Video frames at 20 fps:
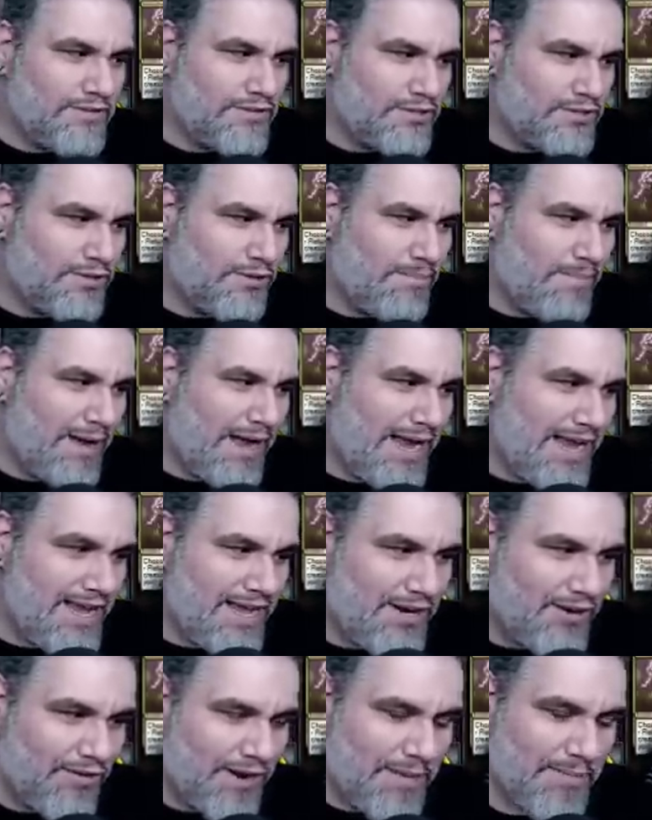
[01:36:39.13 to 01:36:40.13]
so
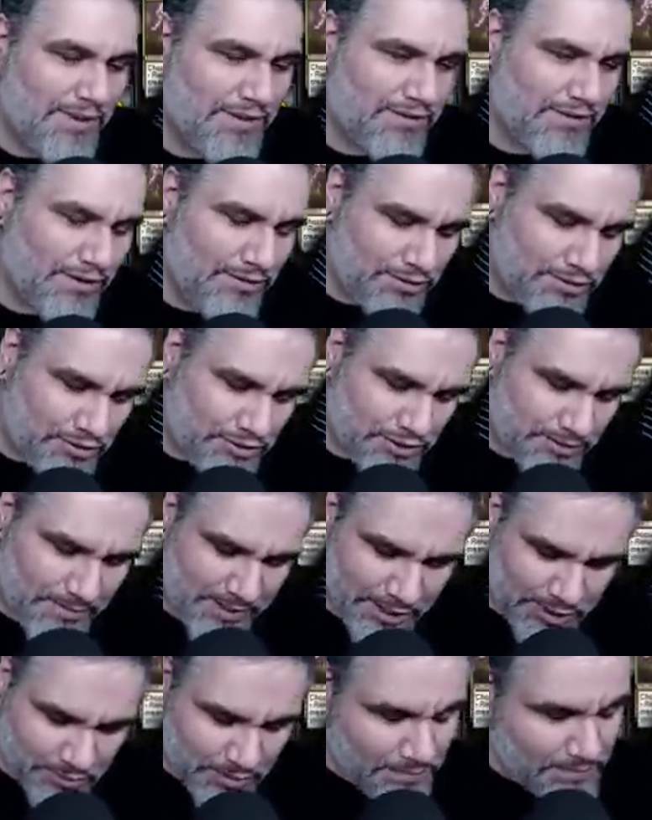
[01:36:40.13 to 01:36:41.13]
my grandmother always used to
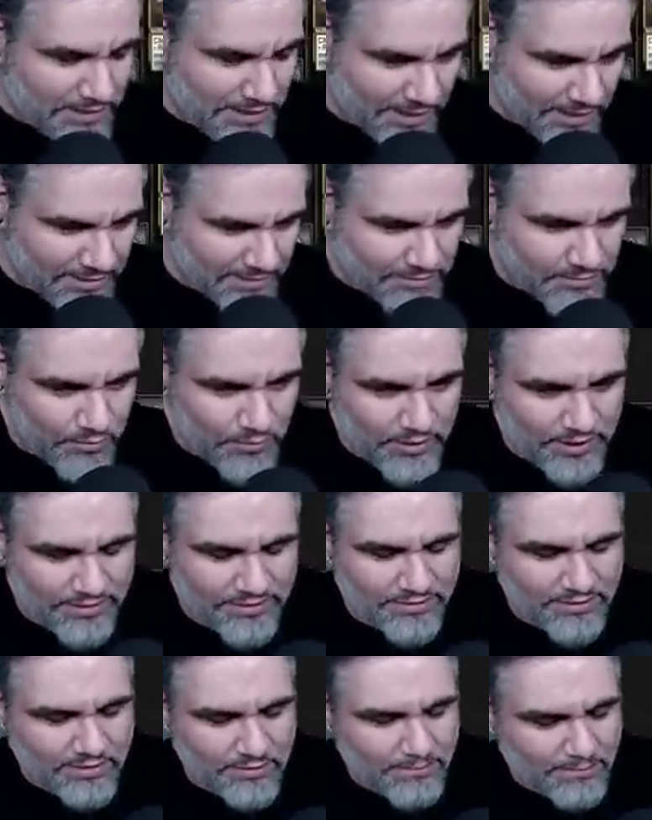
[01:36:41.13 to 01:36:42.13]
make sweet potatoes
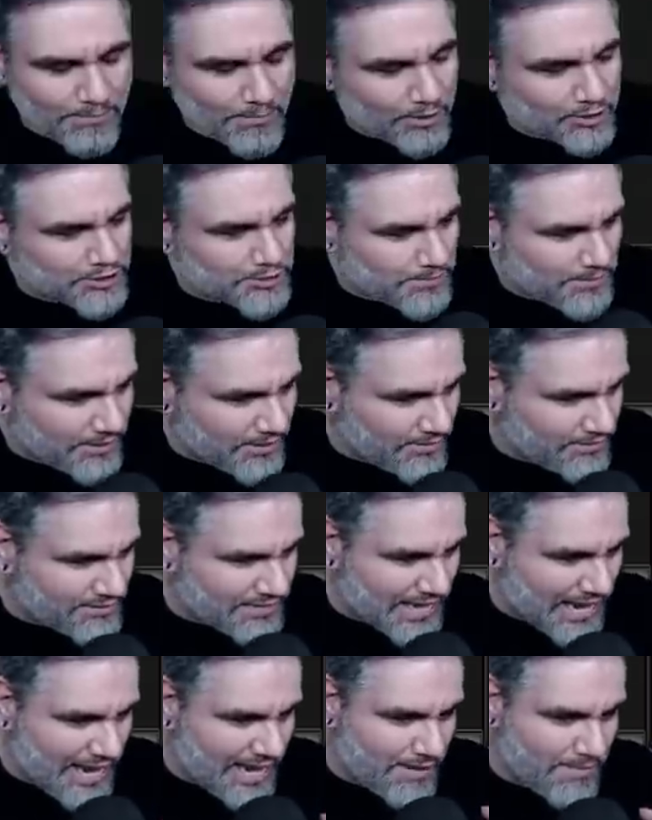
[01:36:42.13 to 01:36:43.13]
with
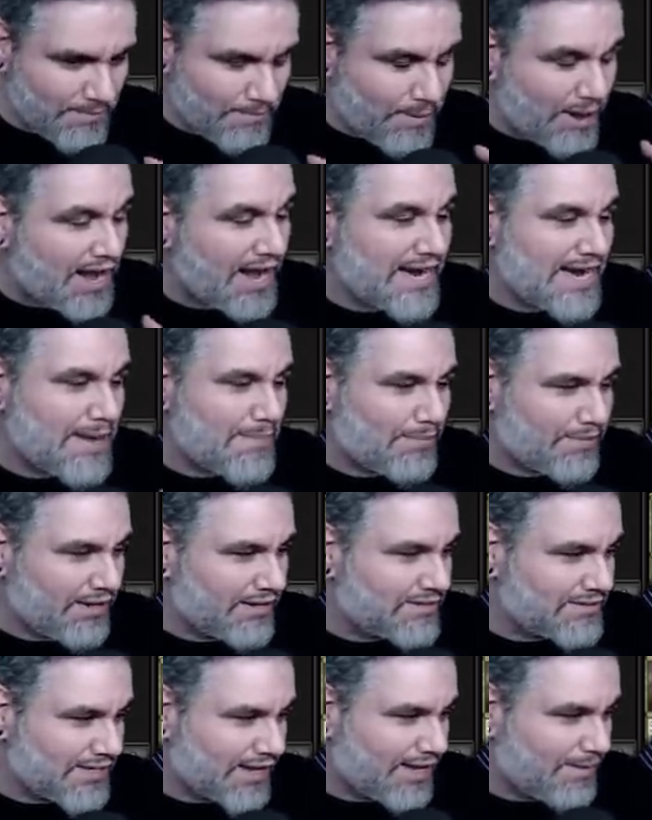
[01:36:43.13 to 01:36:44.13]
marshmallows and pineapple
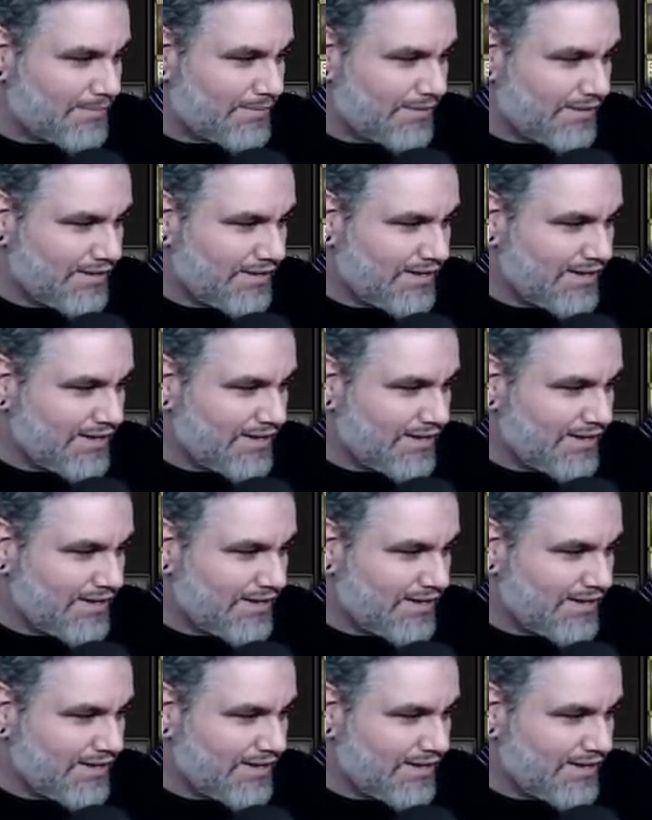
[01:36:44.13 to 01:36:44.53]
on top,